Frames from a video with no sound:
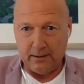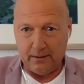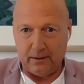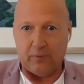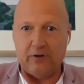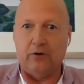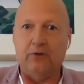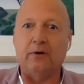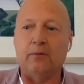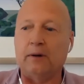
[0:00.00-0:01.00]
that we do.
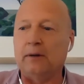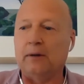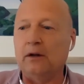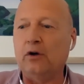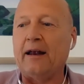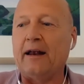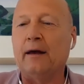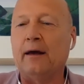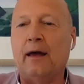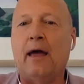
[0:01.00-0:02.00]
So we look at
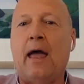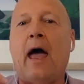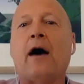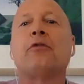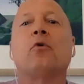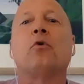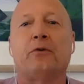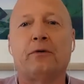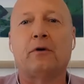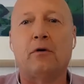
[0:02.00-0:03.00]
our
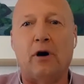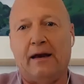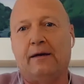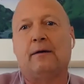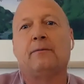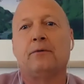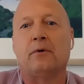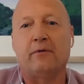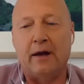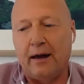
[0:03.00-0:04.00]
thoughts create sort
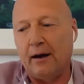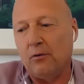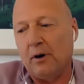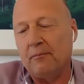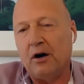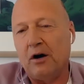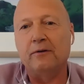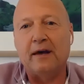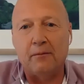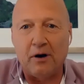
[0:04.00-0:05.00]
of our
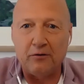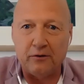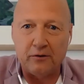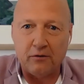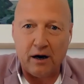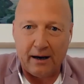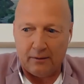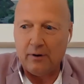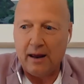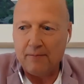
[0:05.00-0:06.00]
emotions create
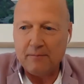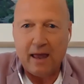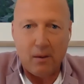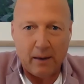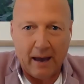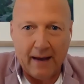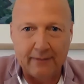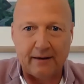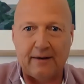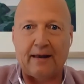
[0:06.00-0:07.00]
how we act,
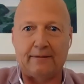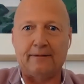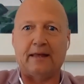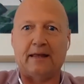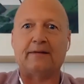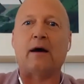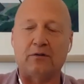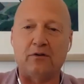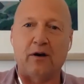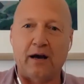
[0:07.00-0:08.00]
and that's how we're
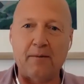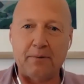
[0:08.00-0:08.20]
showing up.